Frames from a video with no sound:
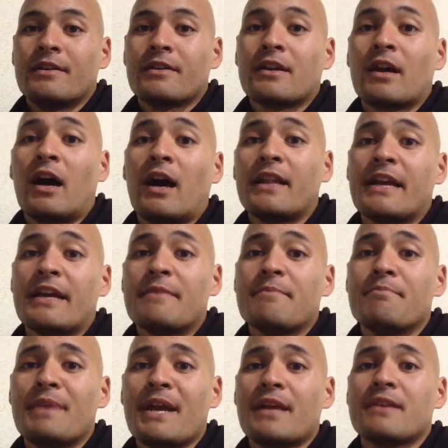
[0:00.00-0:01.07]
Call it
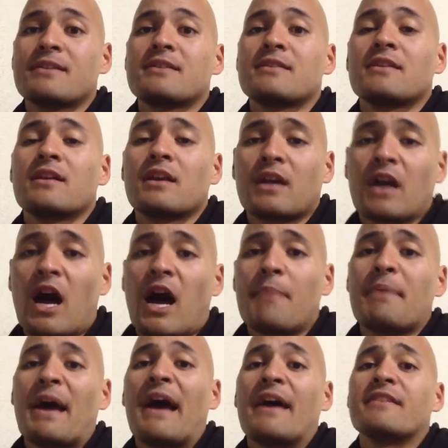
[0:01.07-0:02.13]
mixed
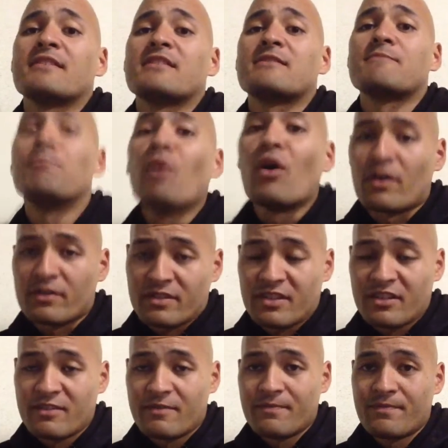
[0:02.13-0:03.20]
combat sport
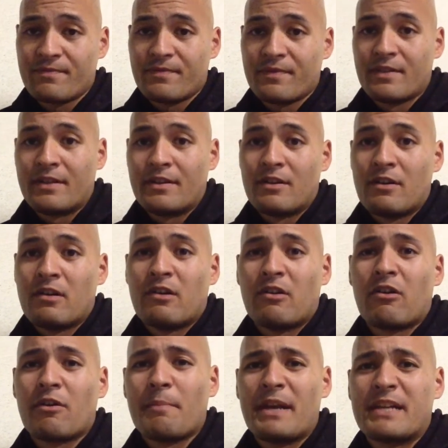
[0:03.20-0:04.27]

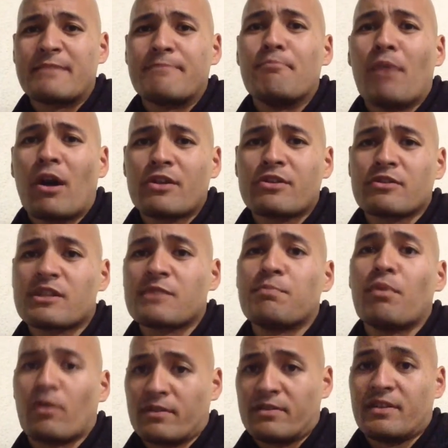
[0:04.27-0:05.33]
or mixed martial
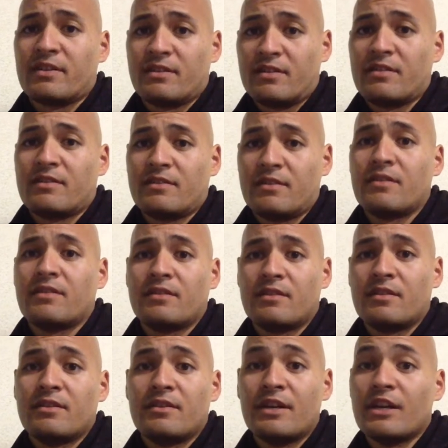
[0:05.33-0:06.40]
sport.
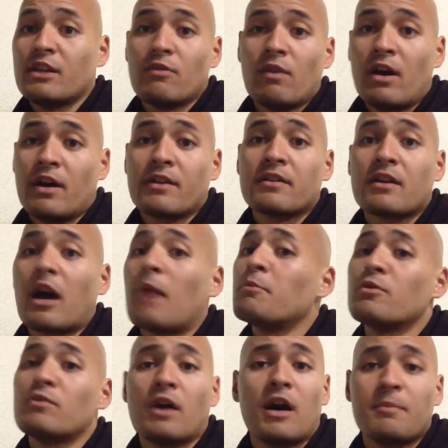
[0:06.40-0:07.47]
Either one,
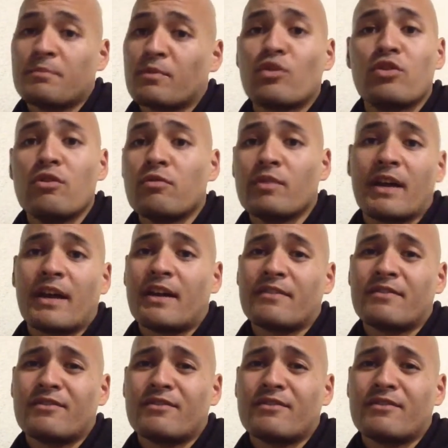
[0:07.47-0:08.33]
I'm cool with that.